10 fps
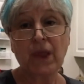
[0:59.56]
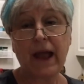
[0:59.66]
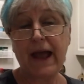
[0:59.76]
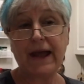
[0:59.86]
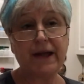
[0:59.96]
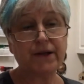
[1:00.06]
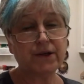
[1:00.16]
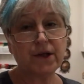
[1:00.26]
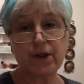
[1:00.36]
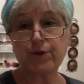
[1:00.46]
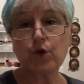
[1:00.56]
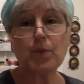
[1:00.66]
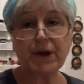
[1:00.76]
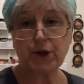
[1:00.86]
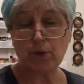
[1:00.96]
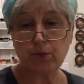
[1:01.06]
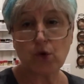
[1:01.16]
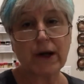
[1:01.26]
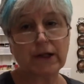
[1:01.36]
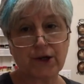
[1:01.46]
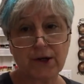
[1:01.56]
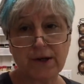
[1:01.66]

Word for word: and threw them under the broiler.